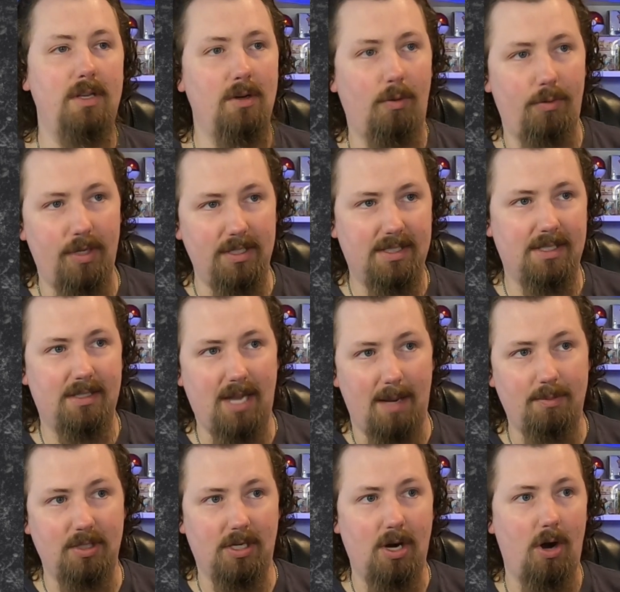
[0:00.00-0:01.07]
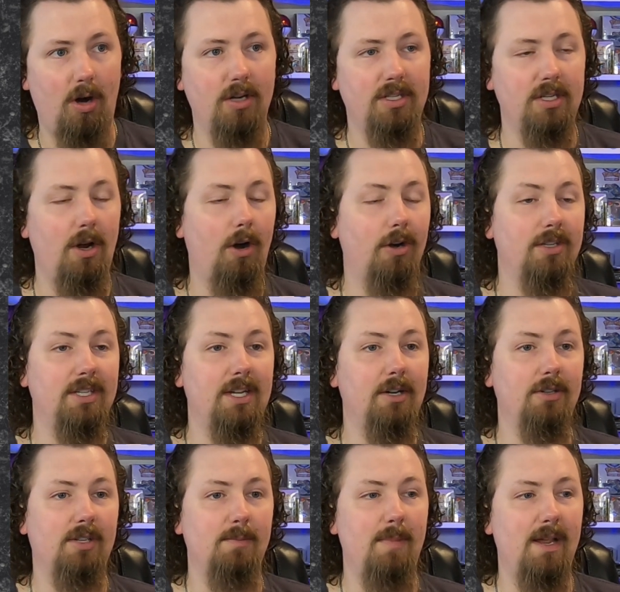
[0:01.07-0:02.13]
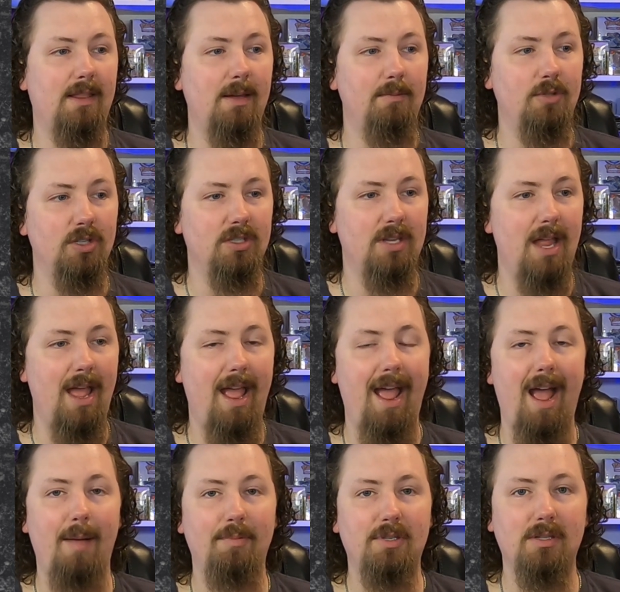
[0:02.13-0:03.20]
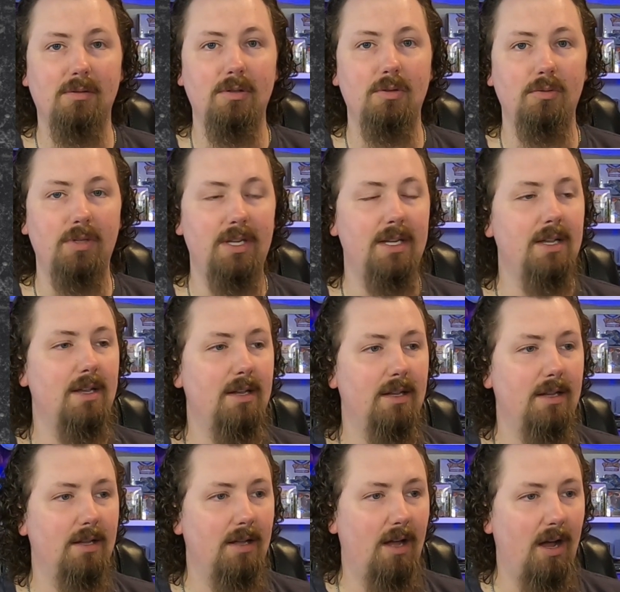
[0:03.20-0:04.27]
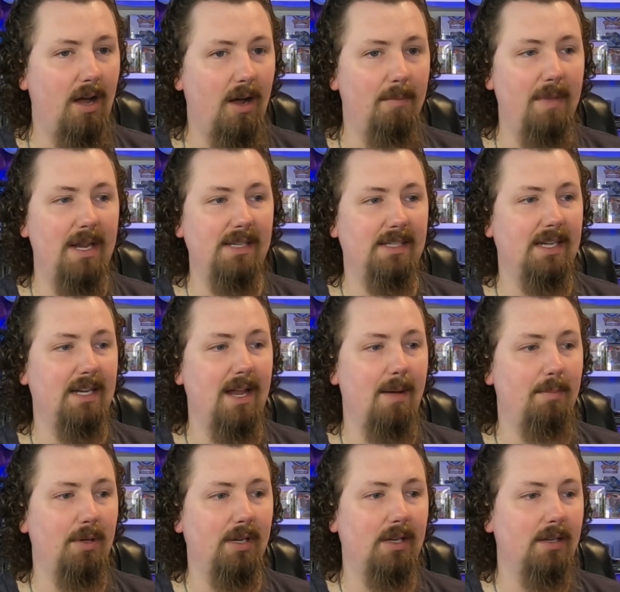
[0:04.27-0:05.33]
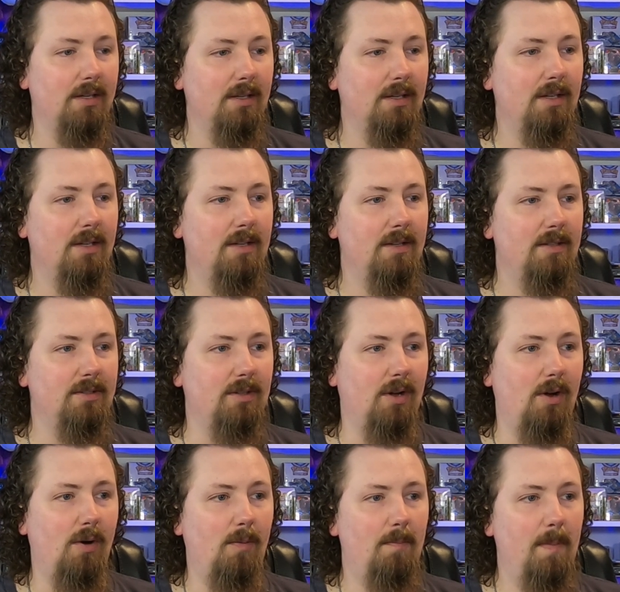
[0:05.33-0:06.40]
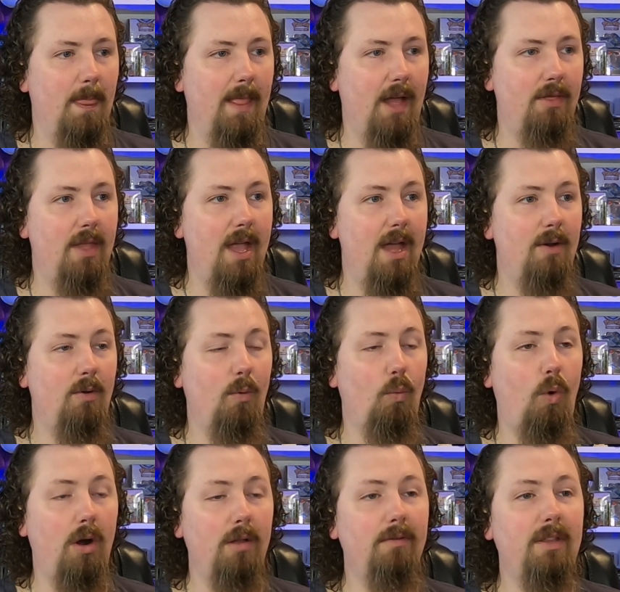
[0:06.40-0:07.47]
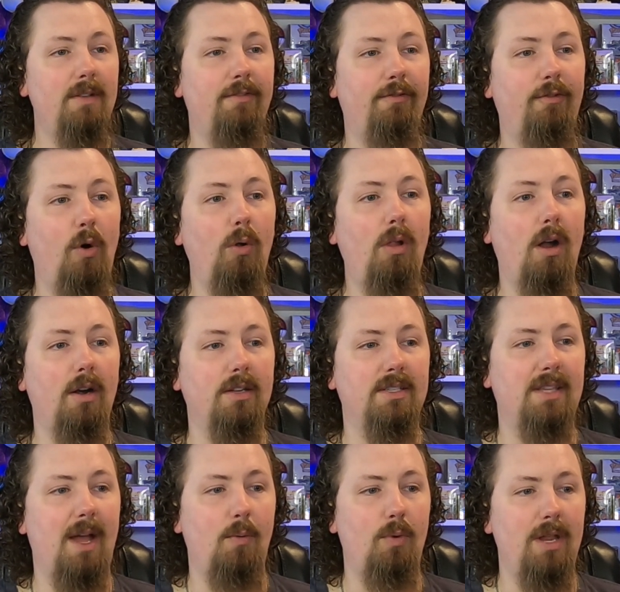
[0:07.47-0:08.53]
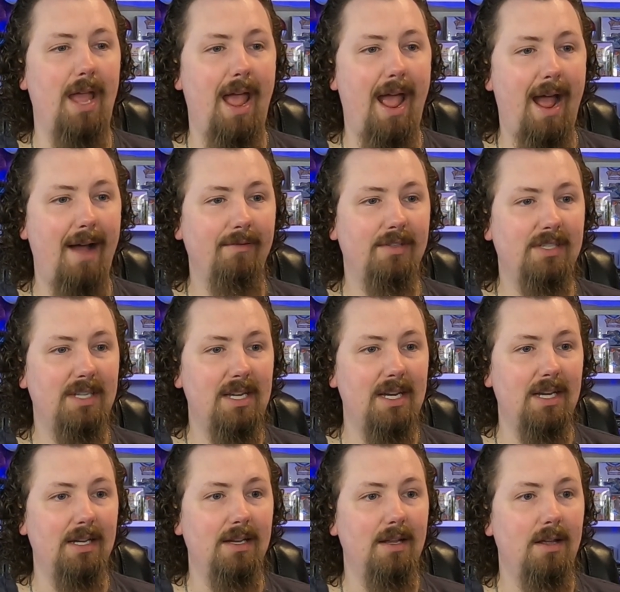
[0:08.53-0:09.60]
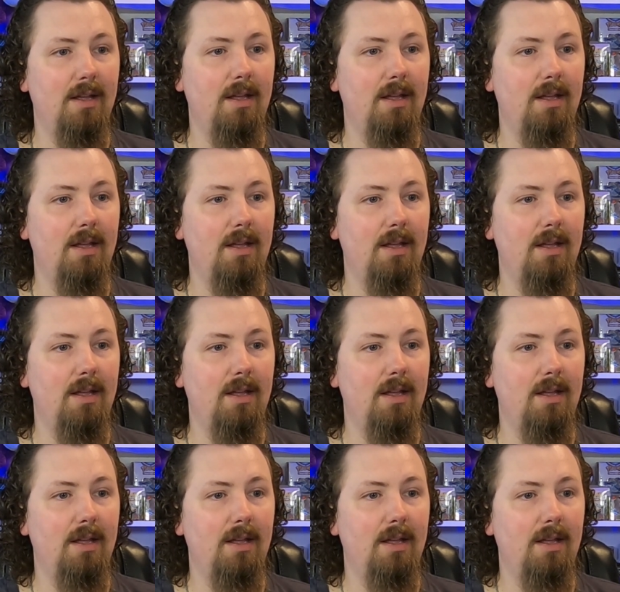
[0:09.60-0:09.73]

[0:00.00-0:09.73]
know, these types of cards and arts here to make them just absolutely amazing and epic. So, and then one of the full arts that we have seen,